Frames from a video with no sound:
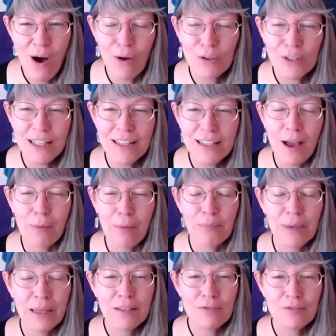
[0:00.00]
Holding
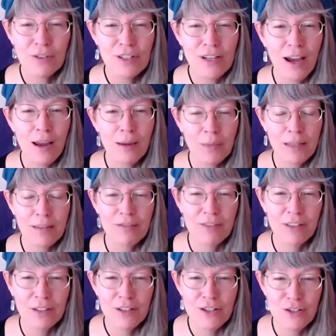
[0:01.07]
a peaceful time in the
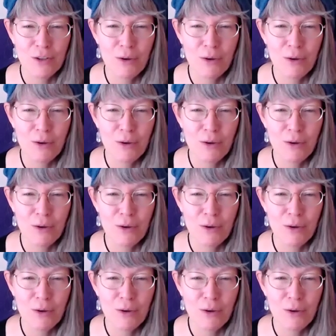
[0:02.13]
village